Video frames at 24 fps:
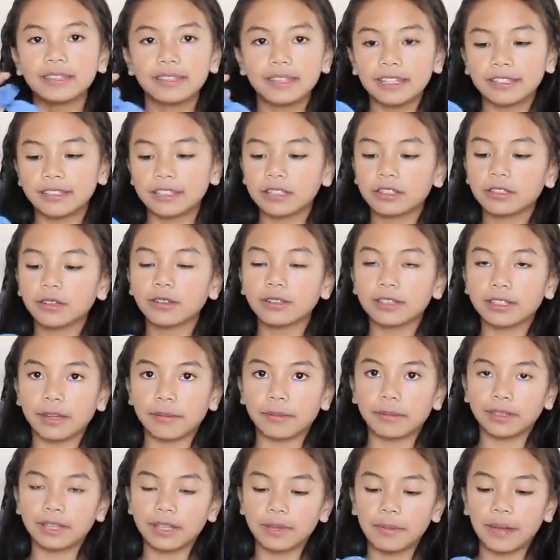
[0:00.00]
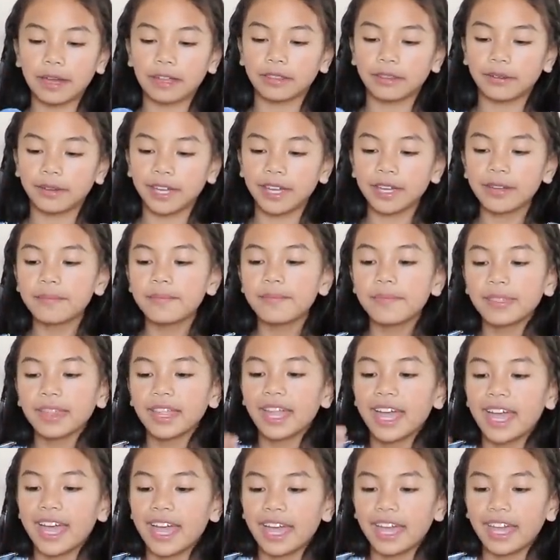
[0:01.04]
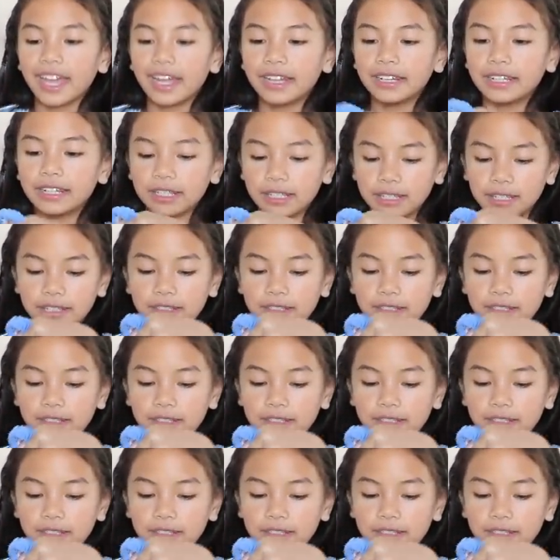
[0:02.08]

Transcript: This is sold separately by the way. And